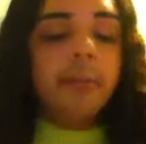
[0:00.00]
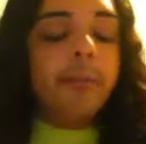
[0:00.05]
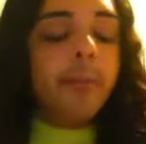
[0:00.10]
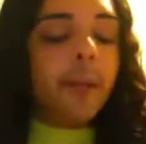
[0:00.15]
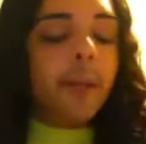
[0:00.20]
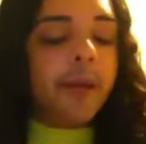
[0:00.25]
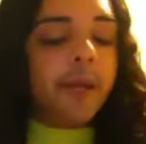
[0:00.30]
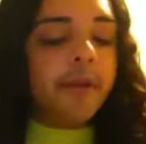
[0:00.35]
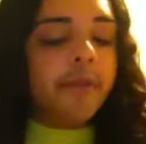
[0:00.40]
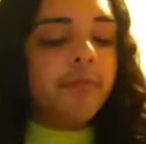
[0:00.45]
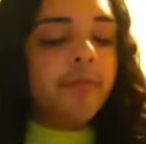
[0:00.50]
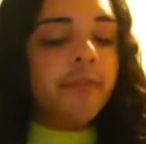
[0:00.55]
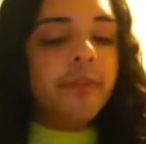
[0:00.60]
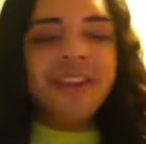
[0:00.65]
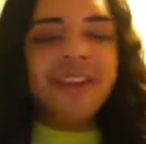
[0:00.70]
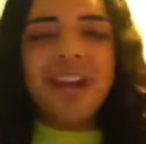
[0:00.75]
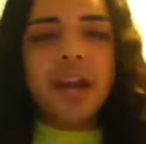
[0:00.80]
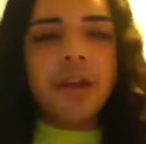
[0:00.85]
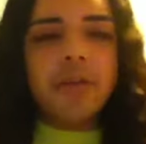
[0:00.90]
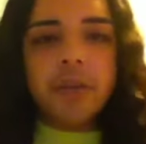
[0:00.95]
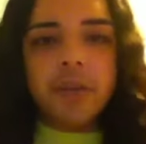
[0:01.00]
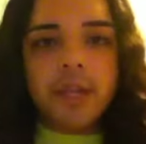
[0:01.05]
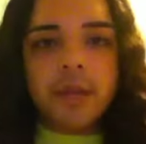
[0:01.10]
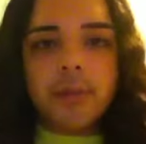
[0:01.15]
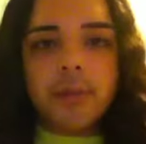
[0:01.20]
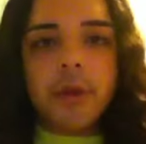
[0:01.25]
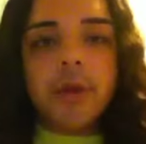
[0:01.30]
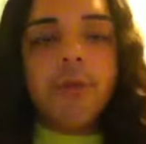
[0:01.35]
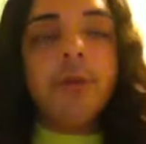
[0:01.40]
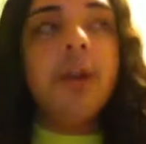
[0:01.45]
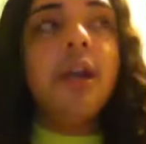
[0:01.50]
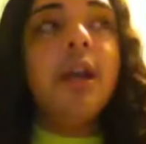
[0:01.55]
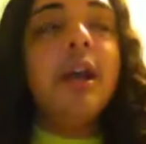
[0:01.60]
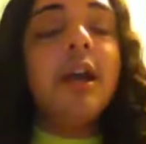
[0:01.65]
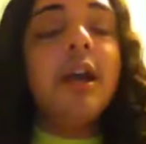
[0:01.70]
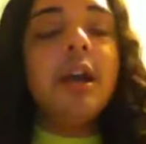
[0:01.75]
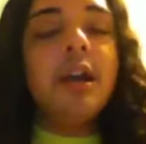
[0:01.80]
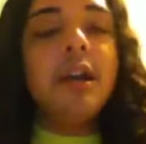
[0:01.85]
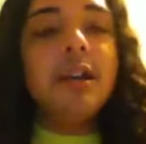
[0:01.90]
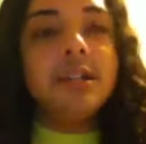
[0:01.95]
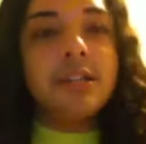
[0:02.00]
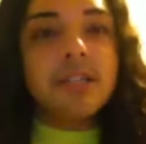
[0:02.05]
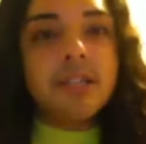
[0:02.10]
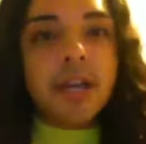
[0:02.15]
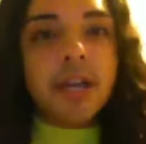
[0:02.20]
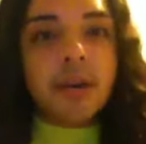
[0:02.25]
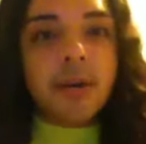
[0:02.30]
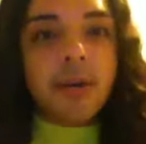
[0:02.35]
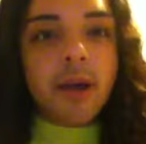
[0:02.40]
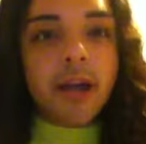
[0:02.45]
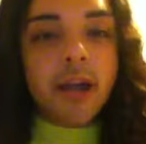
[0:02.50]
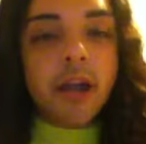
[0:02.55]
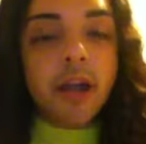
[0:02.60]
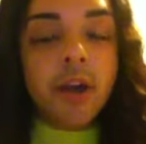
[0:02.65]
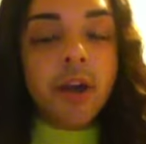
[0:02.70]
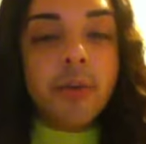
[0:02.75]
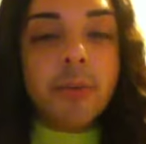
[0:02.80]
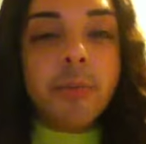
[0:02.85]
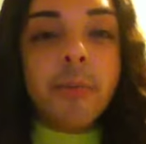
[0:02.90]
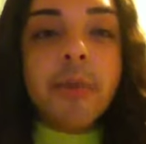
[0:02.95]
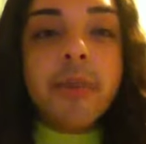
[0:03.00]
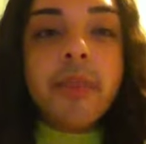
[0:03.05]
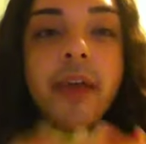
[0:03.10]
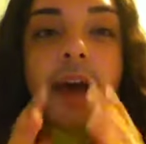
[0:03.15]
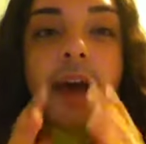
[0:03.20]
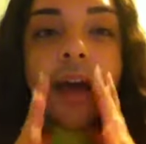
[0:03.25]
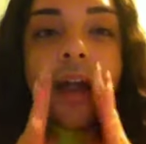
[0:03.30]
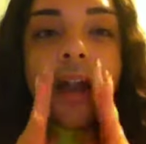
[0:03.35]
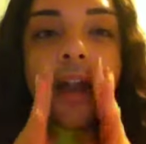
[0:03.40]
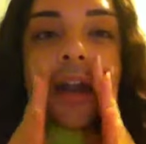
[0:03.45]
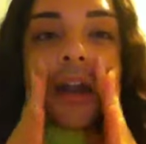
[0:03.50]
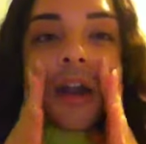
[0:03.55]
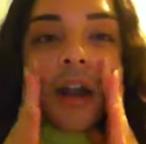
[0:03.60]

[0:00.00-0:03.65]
but I really won't. So I hope that